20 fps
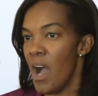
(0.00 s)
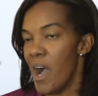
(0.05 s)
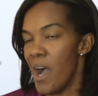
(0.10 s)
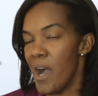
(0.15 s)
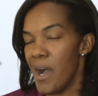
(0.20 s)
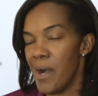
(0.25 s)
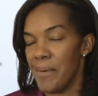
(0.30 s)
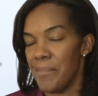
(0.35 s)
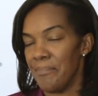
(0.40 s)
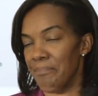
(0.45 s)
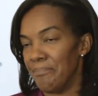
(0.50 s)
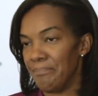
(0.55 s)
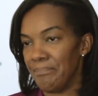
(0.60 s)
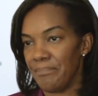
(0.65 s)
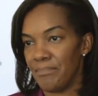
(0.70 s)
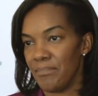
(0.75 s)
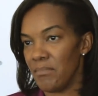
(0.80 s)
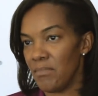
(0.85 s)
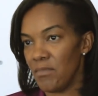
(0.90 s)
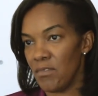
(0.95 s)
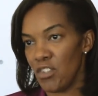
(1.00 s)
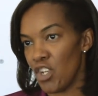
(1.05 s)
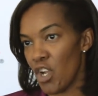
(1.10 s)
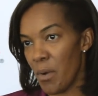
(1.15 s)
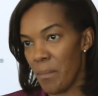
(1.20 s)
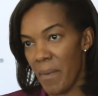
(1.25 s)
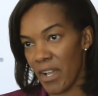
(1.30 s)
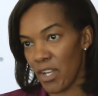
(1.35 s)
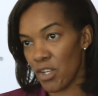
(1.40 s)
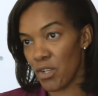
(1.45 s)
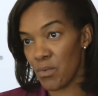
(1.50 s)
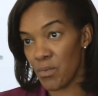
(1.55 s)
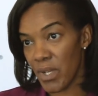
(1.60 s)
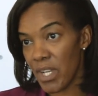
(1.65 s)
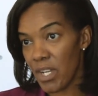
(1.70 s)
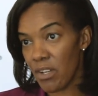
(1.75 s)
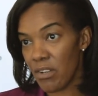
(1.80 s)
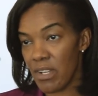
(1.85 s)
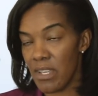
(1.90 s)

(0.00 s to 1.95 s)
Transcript: um, you know, my career.